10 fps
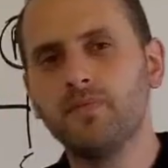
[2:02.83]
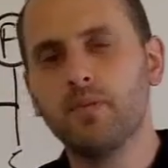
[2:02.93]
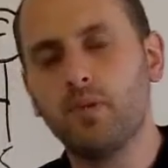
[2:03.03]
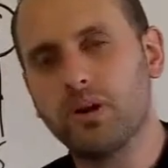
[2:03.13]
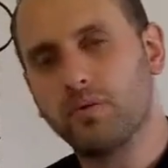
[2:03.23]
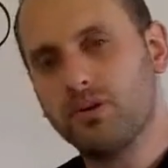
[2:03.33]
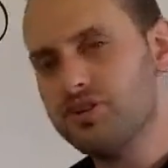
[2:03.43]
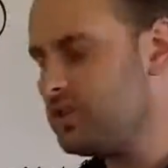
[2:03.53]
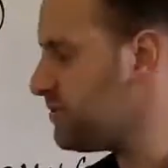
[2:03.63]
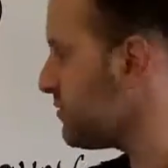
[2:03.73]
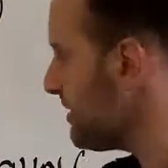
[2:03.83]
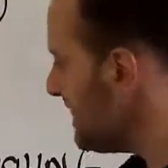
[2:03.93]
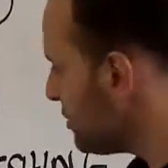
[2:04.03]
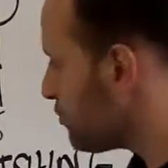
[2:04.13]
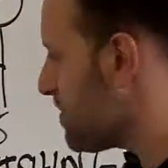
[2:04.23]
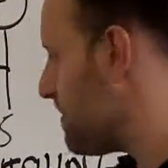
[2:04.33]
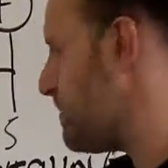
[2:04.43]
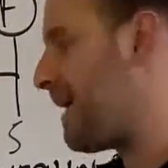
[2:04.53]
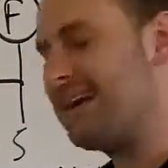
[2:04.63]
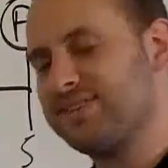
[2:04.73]
But what I want to do is really strip it
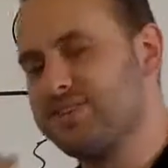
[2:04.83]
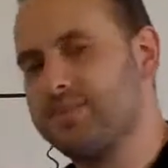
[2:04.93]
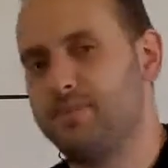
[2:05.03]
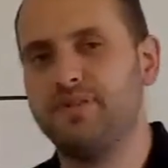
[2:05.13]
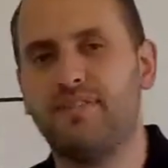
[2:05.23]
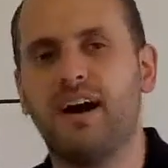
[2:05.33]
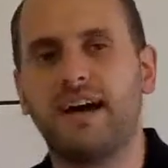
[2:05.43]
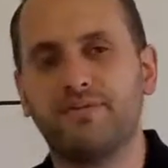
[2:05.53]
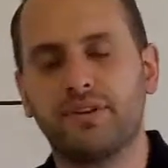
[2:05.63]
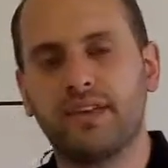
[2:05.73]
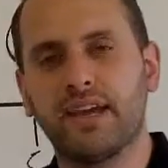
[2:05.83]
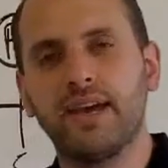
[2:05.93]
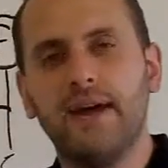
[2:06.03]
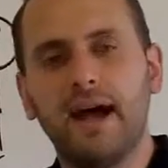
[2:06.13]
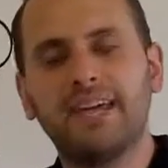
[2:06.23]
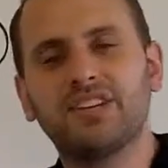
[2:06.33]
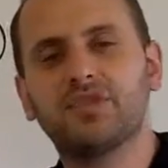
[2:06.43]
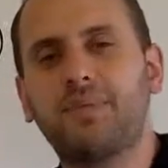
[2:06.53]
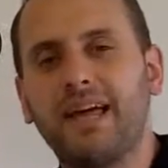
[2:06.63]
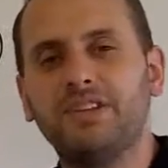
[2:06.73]
back, simplify everything, and
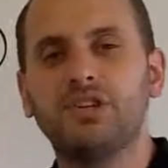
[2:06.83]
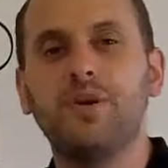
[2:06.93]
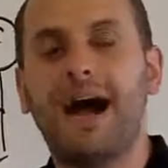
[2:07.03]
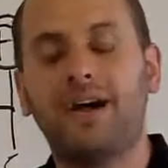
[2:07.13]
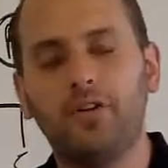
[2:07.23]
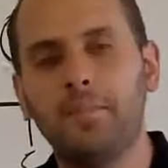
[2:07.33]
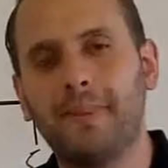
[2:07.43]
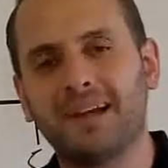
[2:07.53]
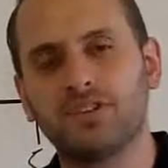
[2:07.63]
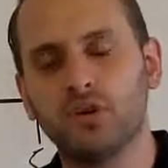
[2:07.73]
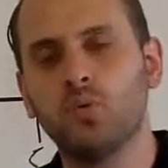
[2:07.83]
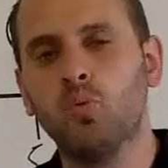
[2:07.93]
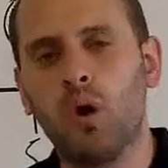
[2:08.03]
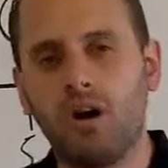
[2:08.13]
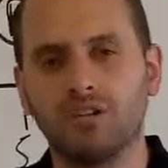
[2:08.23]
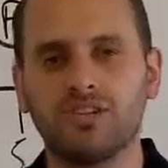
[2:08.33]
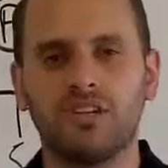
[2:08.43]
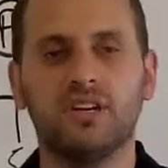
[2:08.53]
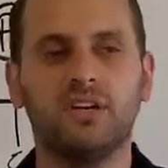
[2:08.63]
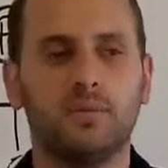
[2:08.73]
explain to you how no matter what
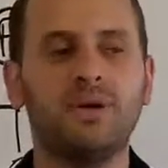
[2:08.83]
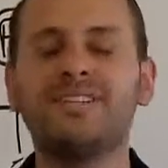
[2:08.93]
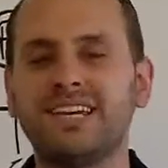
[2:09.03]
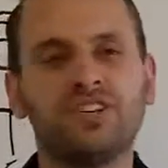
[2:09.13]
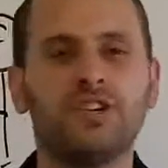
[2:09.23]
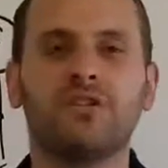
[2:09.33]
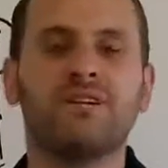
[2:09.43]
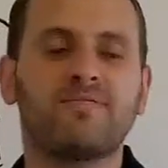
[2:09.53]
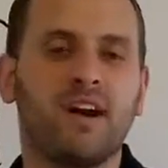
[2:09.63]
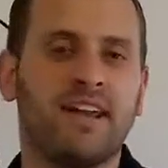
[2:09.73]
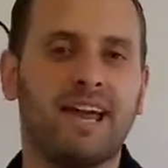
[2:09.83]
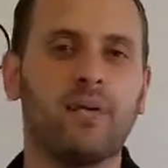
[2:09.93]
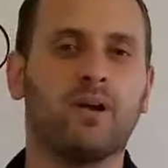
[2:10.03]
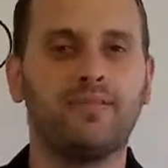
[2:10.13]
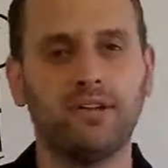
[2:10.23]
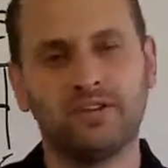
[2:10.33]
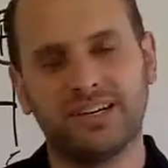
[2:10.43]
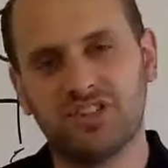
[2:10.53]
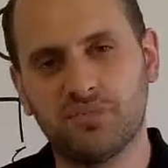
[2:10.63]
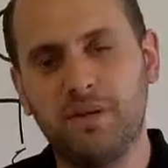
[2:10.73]
position you're in right now, whatever your
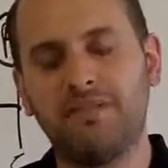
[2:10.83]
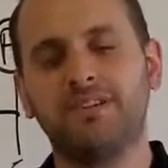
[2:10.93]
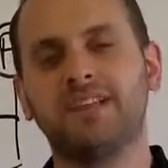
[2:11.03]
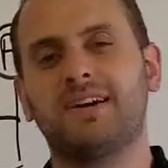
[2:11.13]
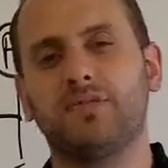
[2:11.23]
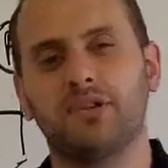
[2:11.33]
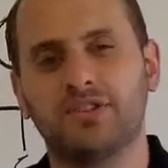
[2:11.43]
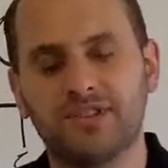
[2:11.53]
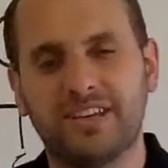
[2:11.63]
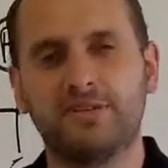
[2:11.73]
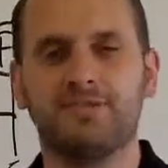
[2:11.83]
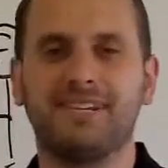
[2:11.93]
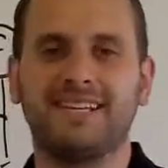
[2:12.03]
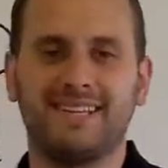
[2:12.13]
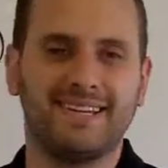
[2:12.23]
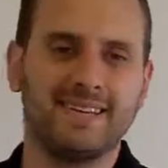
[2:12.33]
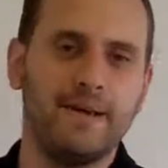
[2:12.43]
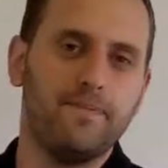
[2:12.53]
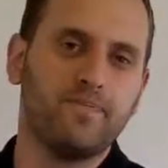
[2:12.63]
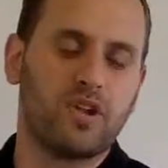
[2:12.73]
experience level, your skill set is,
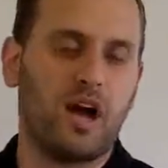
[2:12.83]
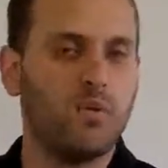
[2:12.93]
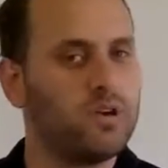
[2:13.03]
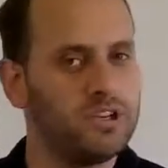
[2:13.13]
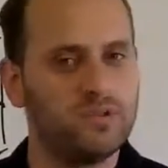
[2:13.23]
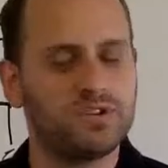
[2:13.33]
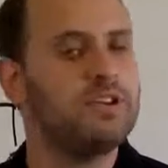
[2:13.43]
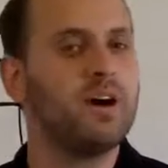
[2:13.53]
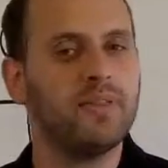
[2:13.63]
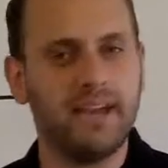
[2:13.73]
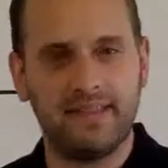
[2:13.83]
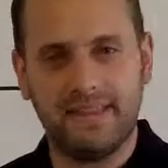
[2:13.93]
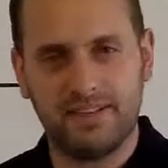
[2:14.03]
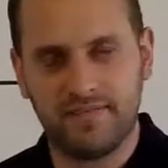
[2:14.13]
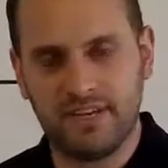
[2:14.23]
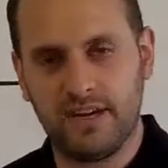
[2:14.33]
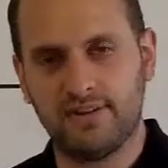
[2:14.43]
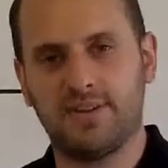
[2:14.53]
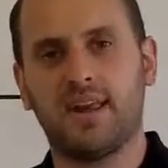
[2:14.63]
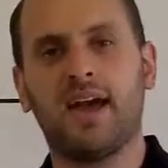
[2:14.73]
I want you to know that in this video
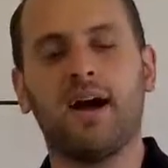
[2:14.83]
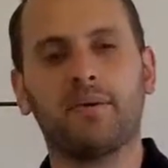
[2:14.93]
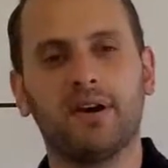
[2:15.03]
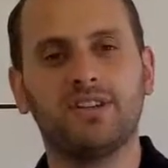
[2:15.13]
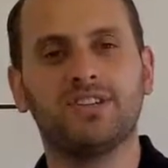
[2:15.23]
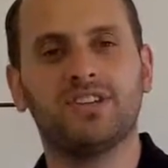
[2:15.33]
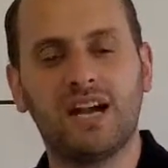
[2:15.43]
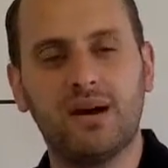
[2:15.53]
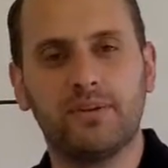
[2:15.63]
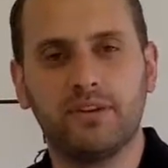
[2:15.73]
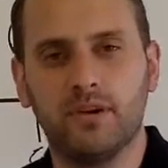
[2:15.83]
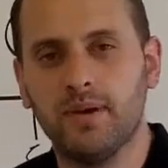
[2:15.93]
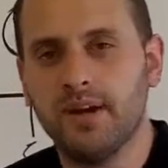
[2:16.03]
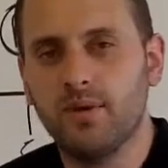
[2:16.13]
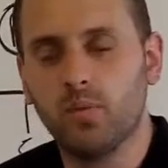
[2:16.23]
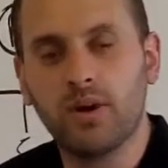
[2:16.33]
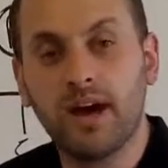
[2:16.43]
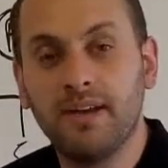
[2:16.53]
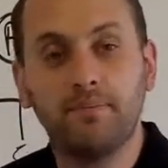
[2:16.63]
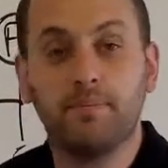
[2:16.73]
today I'm going to share with you what I